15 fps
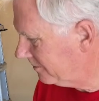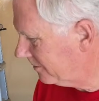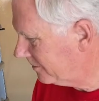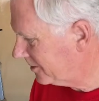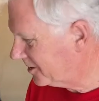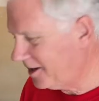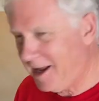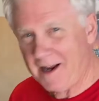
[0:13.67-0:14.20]

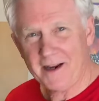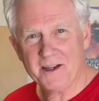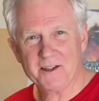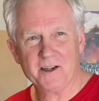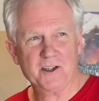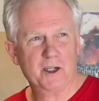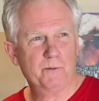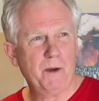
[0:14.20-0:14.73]
Today is a
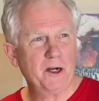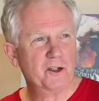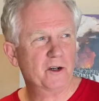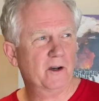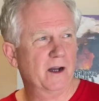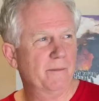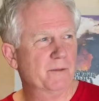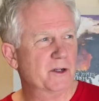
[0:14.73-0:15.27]
special
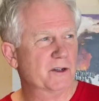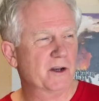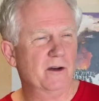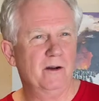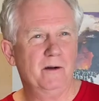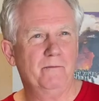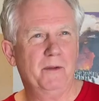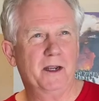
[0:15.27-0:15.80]
episode
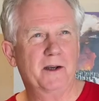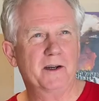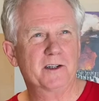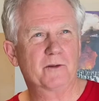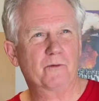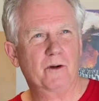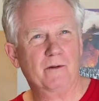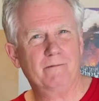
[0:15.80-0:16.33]
because
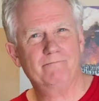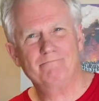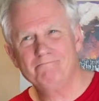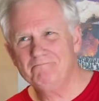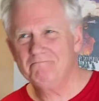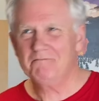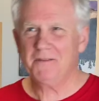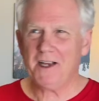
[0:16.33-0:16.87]
we're
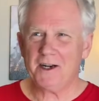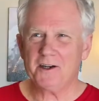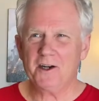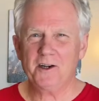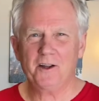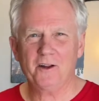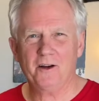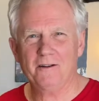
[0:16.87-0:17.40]
getting into
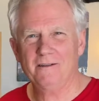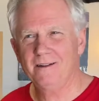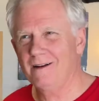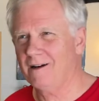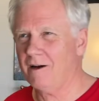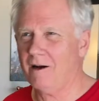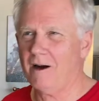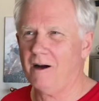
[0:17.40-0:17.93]
the
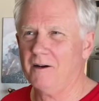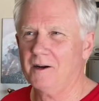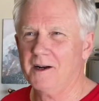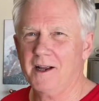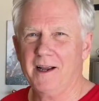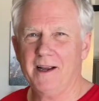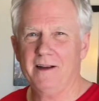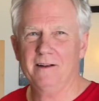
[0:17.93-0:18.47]

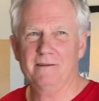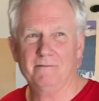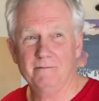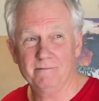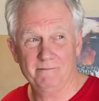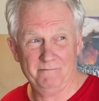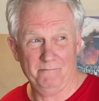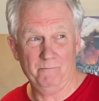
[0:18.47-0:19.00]
holiday
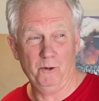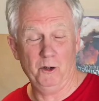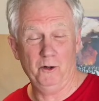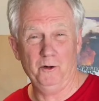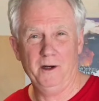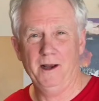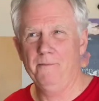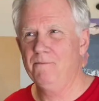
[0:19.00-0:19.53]
mood,
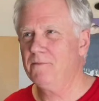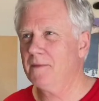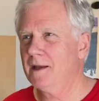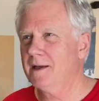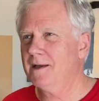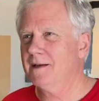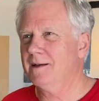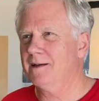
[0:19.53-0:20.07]

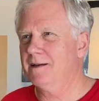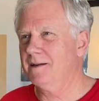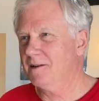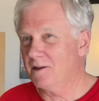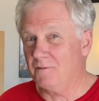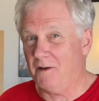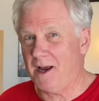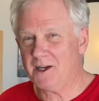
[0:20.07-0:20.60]

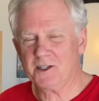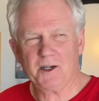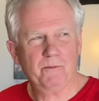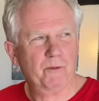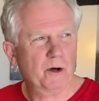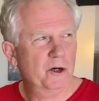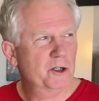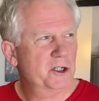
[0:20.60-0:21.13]
fast
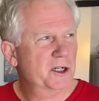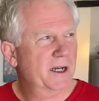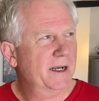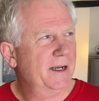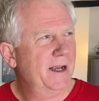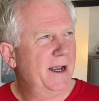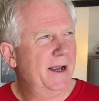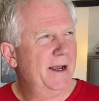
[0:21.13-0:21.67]
approaching,
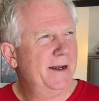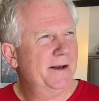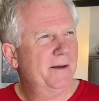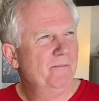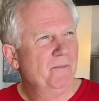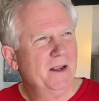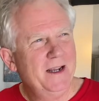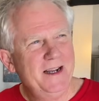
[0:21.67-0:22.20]
and
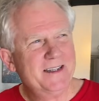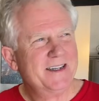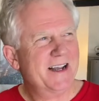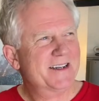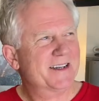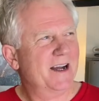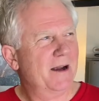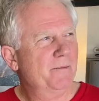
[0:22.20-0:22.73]
it's that
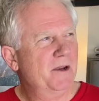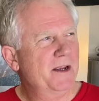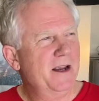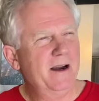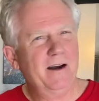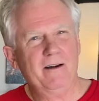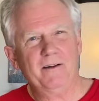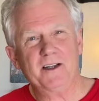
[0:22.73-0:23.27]
time of
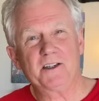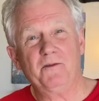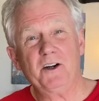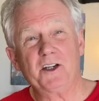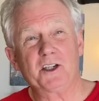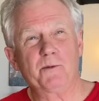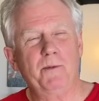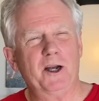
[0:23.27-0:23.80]
year. It's very
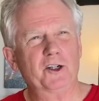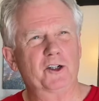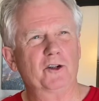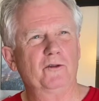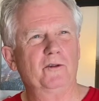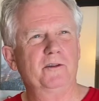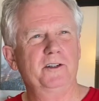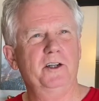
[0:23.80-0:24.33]
special.
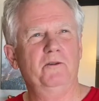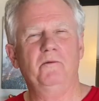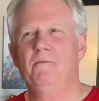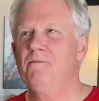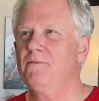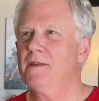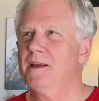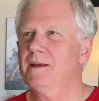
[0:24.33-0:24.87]

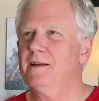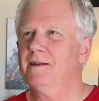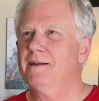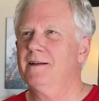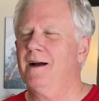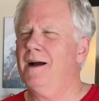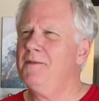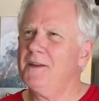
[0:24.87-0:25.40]

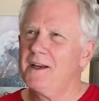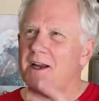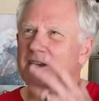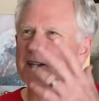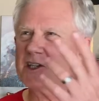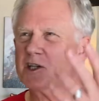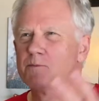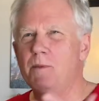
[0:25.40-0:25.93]
I think I can
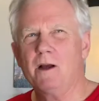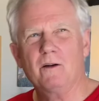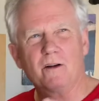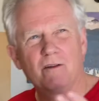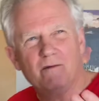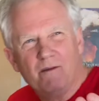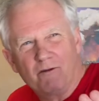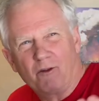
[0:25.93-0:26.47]
smell
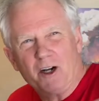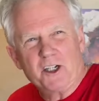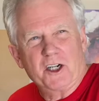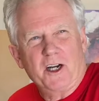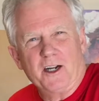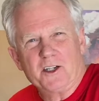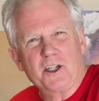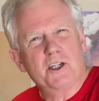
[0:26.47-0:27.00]
fresh cut
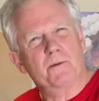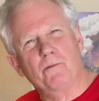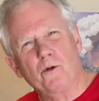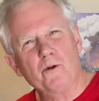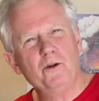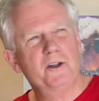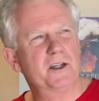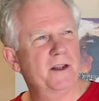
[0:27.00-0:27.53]

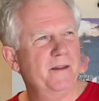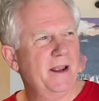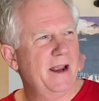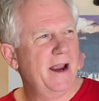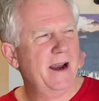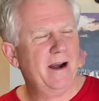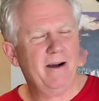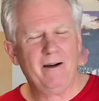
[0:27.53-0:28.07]
spruce in the
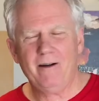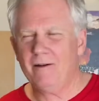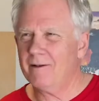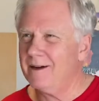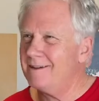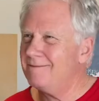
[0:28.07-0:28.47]
air,